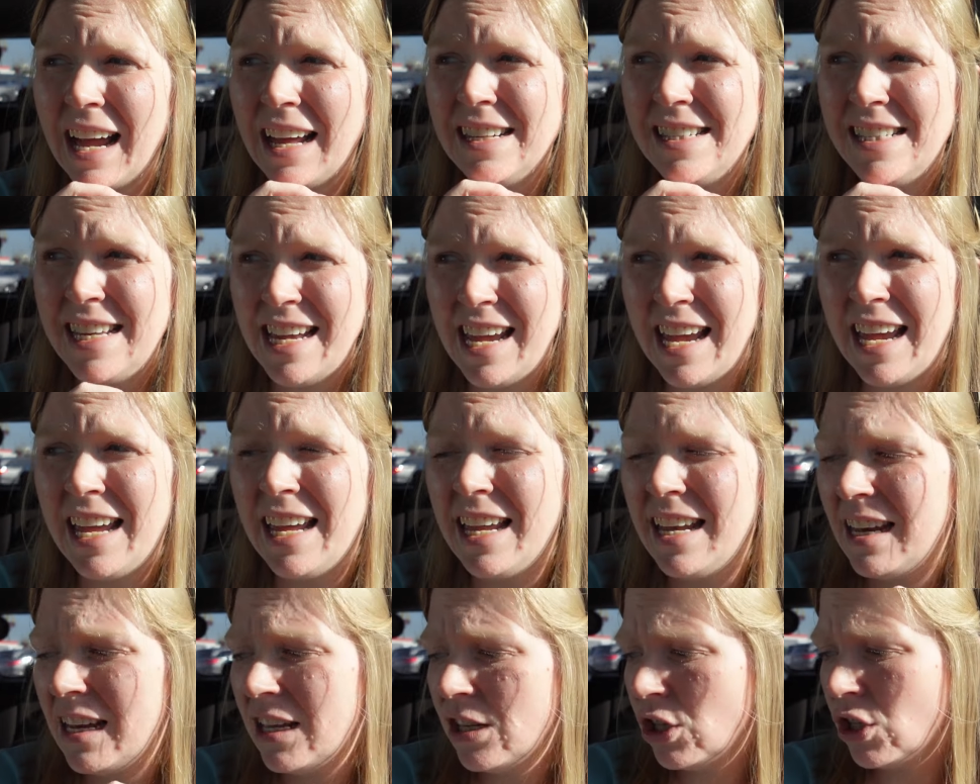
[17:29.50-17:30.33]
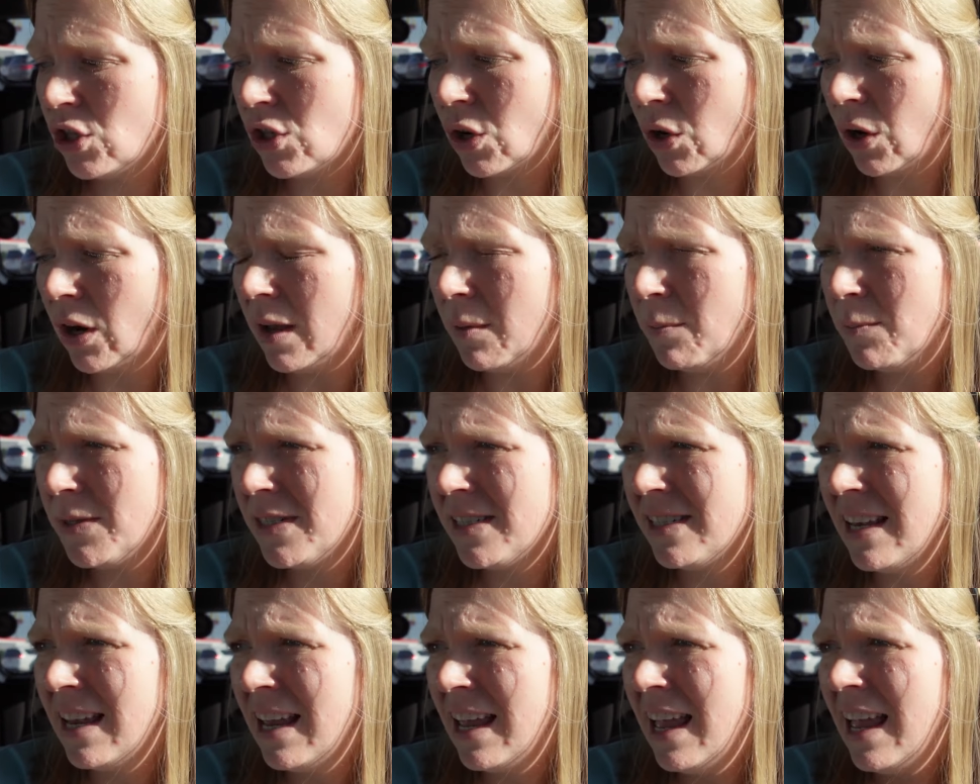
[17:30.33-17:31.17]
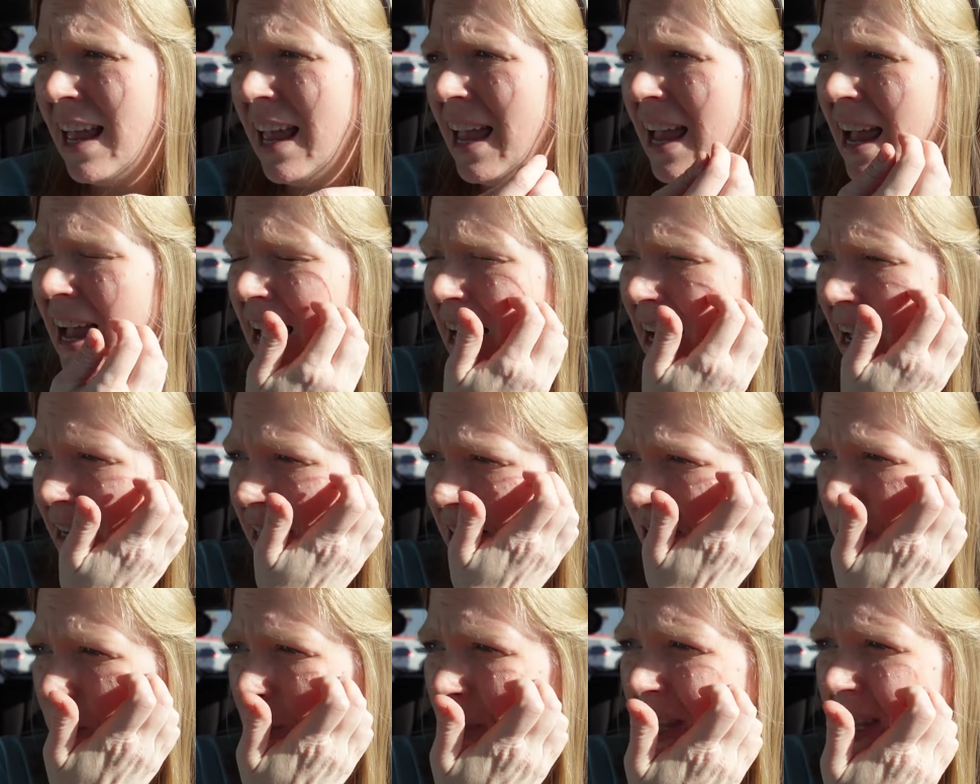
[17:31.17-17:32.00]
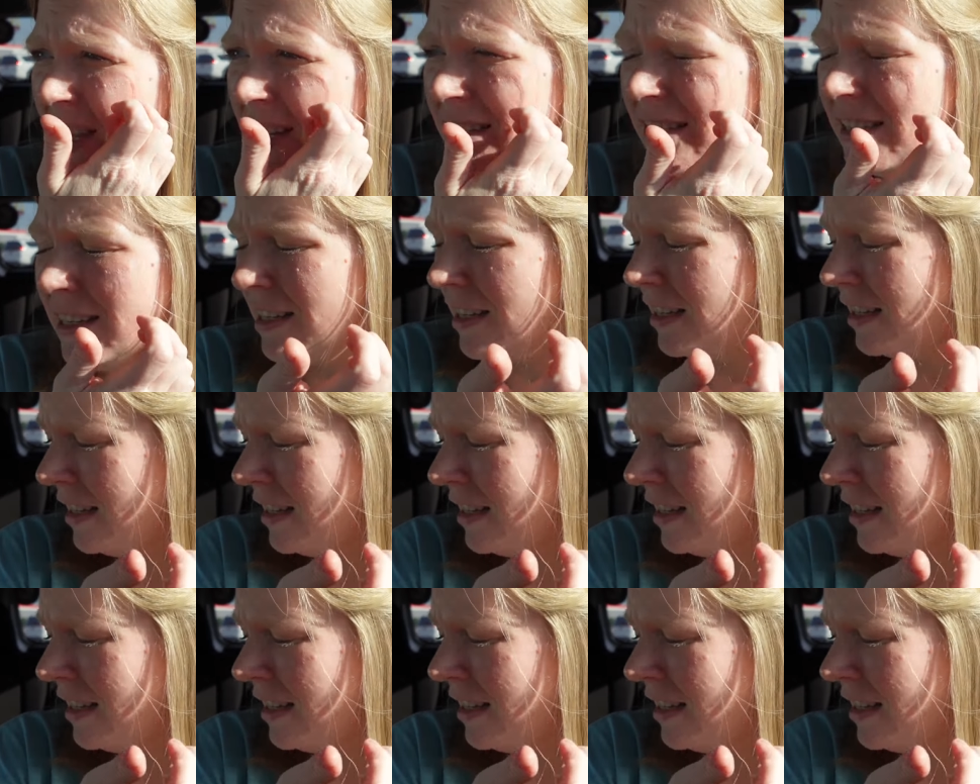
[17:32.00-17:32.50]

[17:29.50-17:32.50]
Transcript: got ten syrups, and I spent,